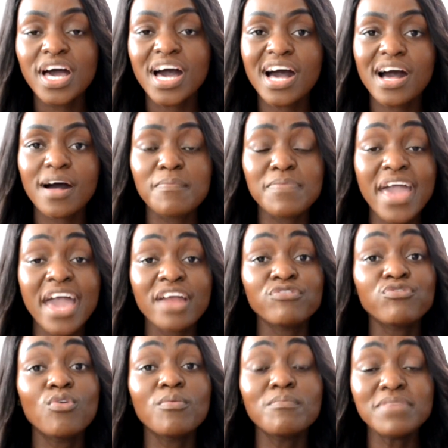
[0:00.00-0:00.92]
and
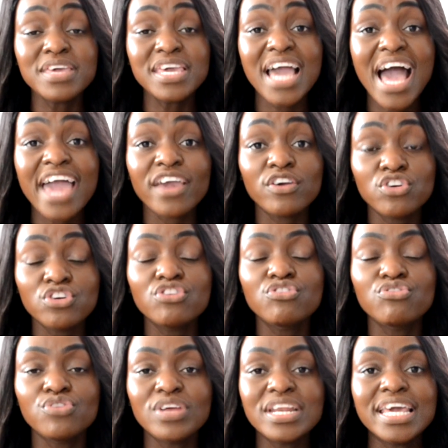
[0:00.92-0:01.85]
for me, I
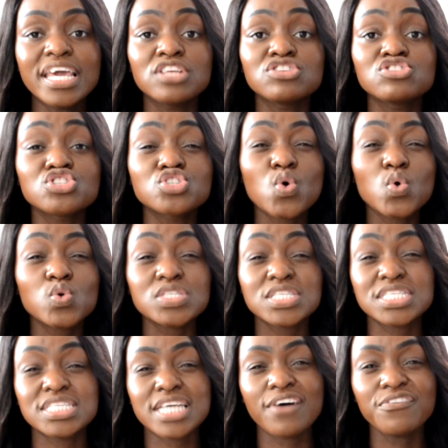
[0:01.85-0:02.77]
couldn't really install
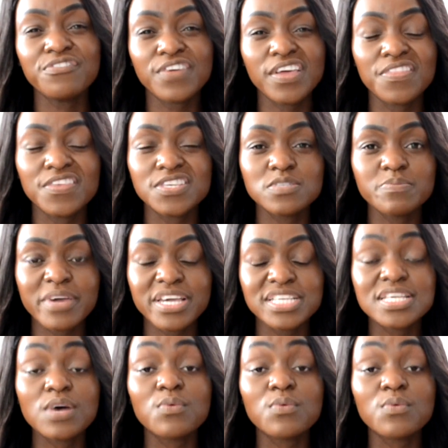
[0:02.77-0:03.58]
stuff in the space.